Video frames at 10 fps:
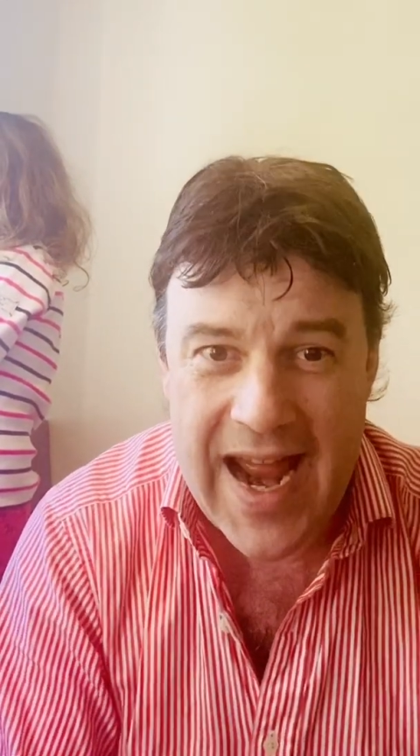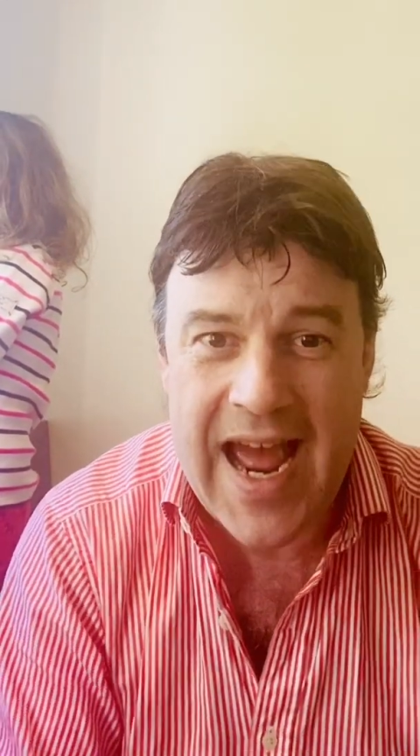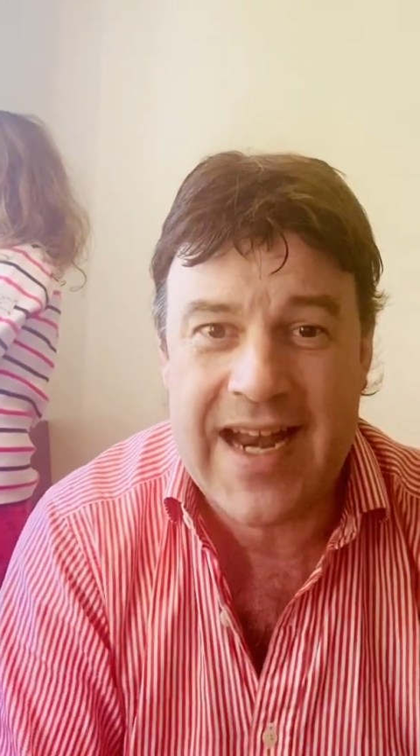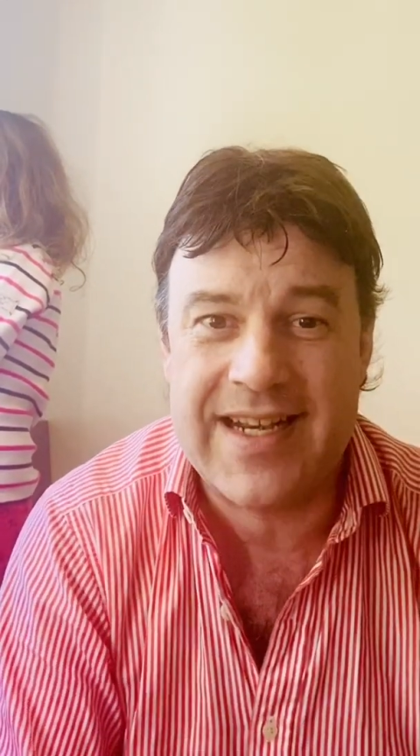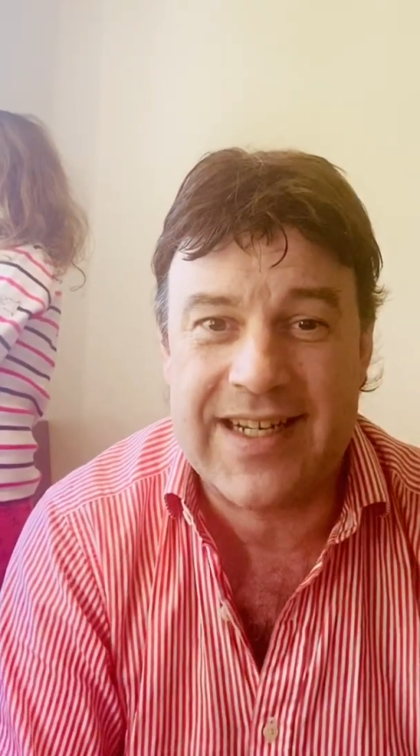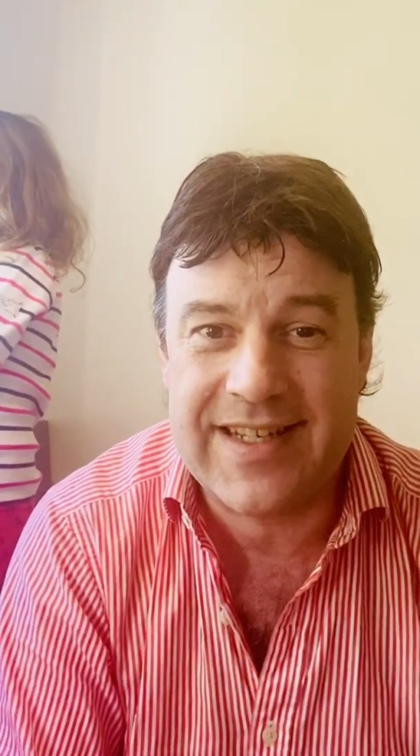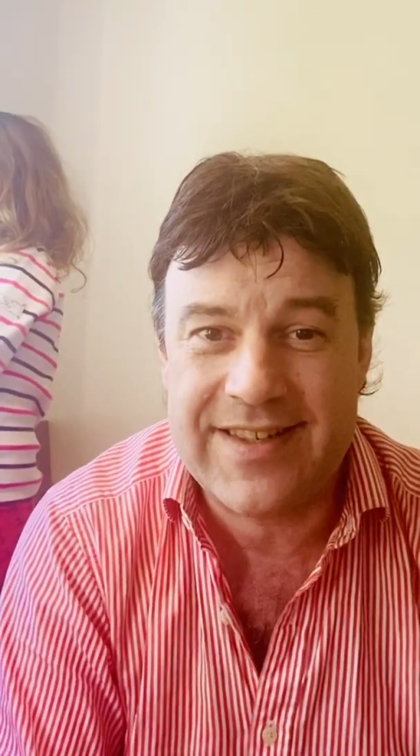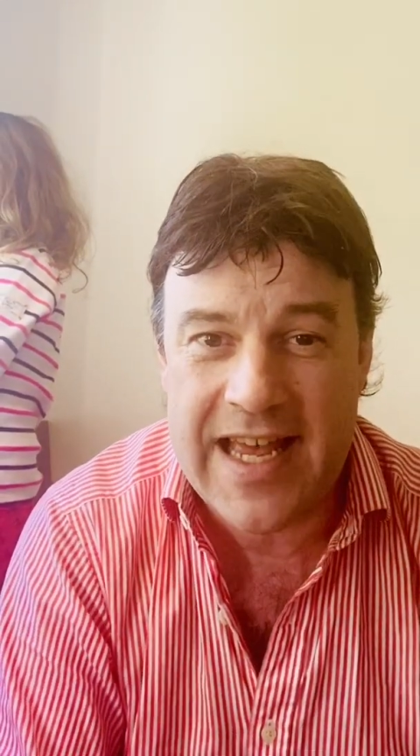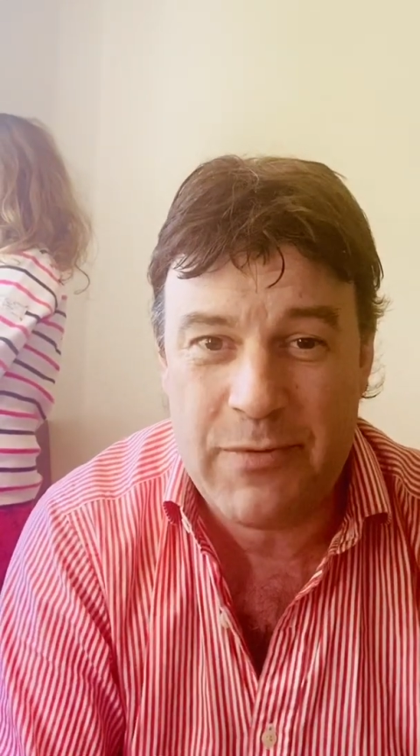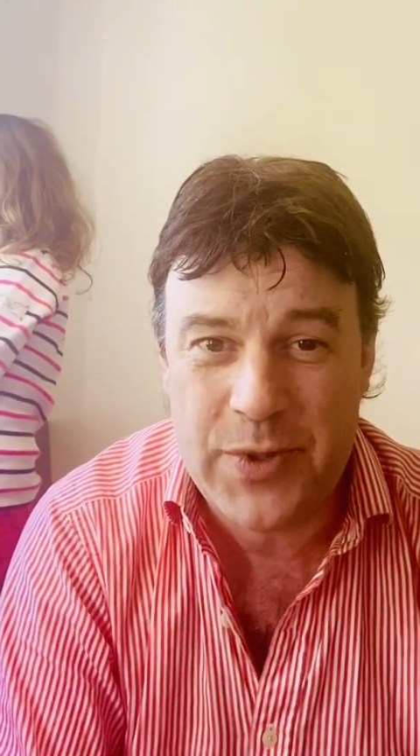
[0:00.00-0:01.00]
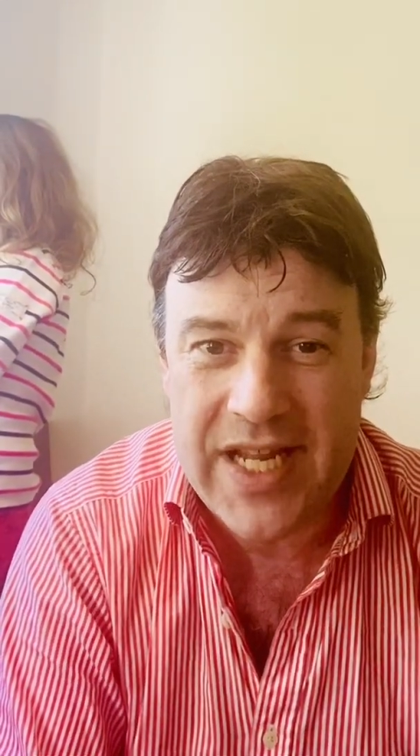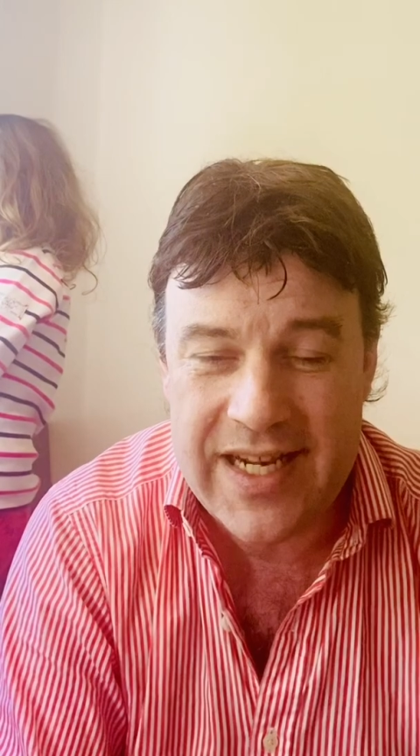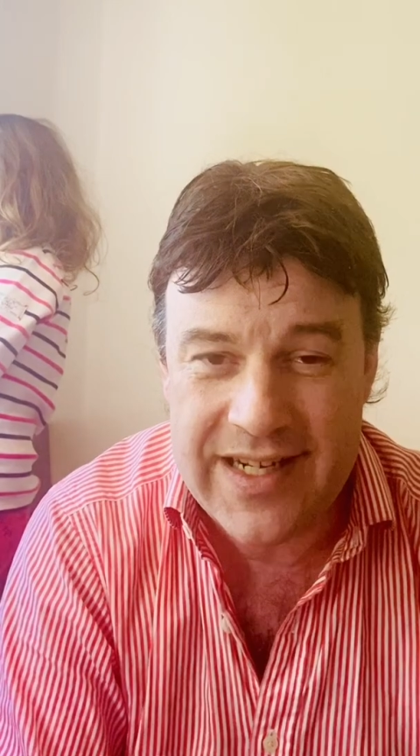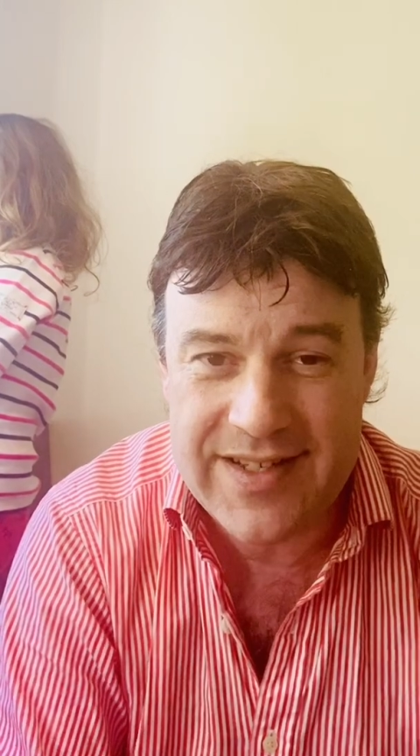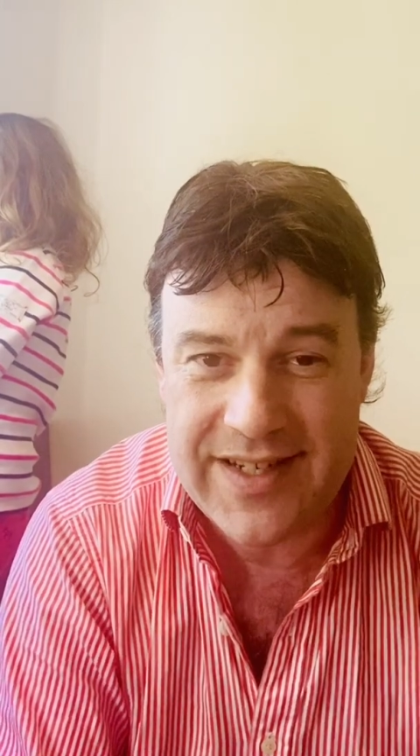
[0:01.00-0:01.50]
and
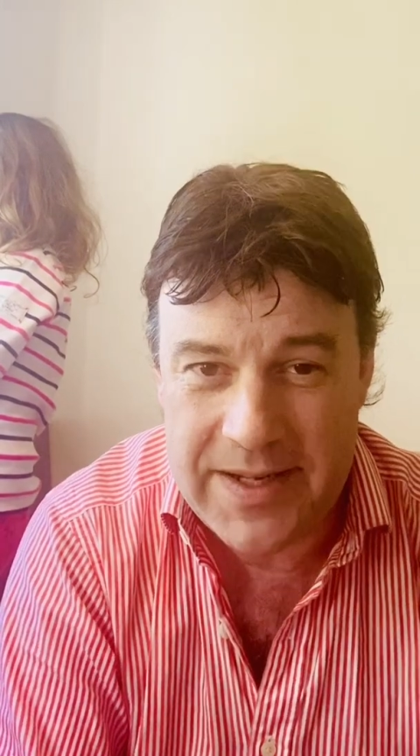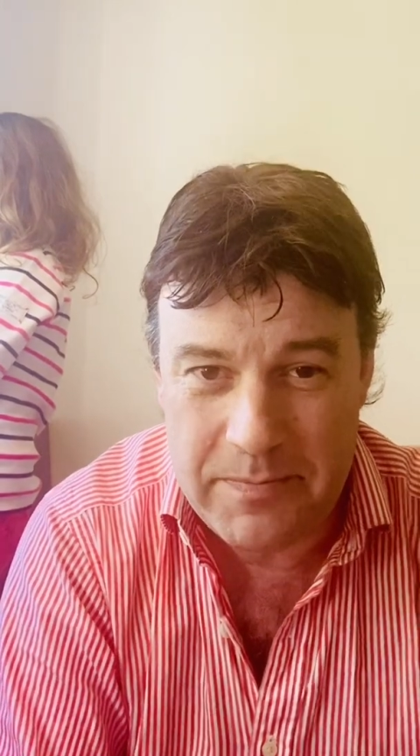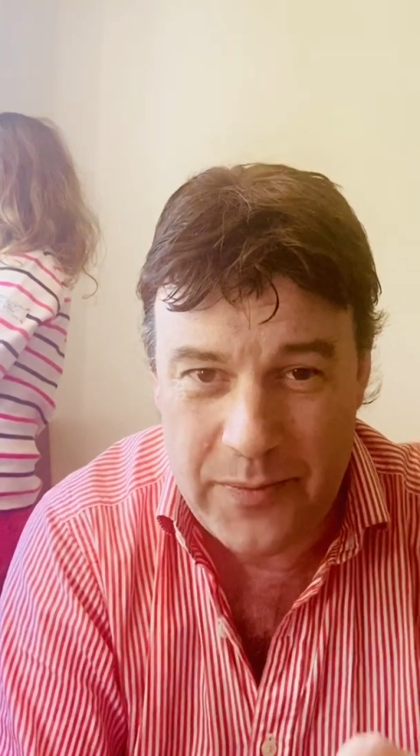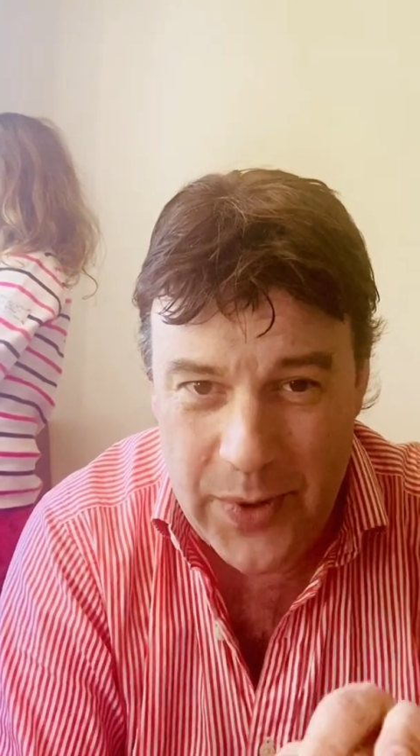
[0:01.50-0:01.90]
simultaneously